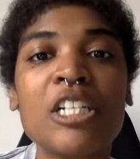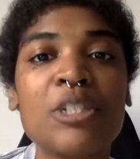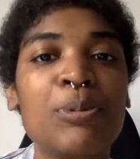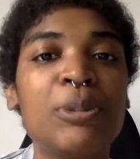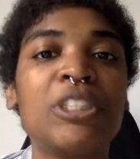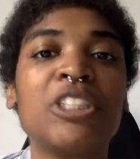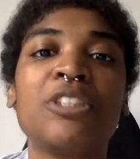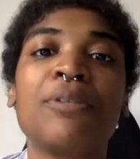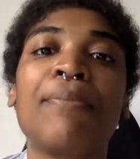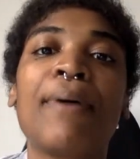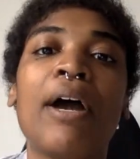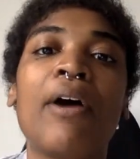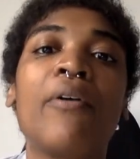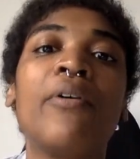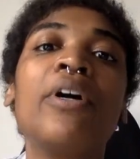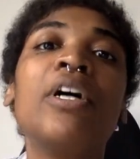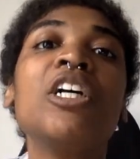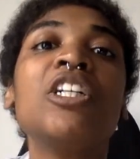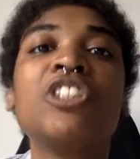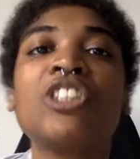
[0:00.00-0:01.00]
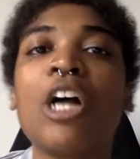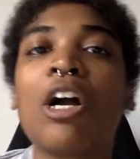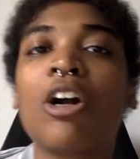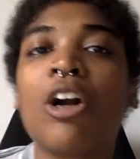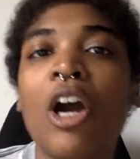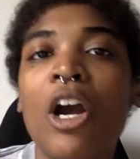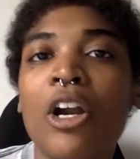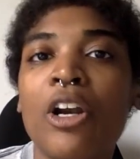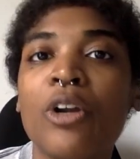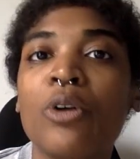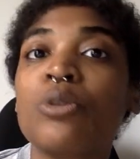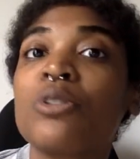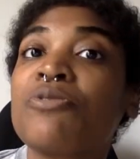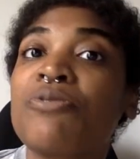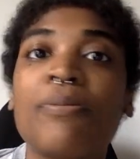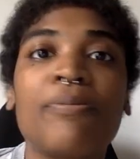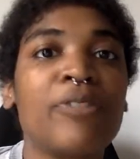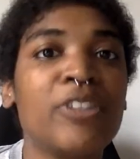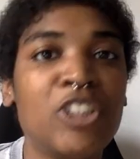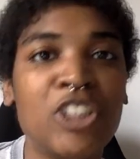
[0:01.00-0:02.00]
which is about John Carter, who's
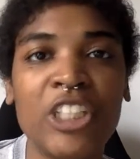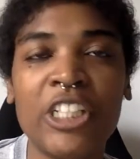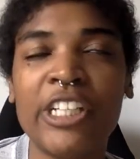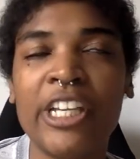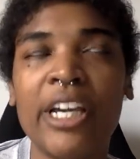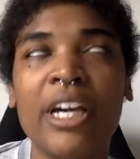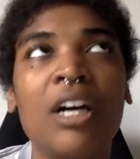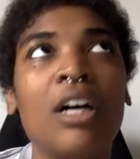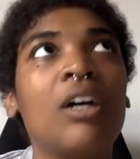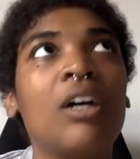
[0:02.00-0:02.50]
from Virginia.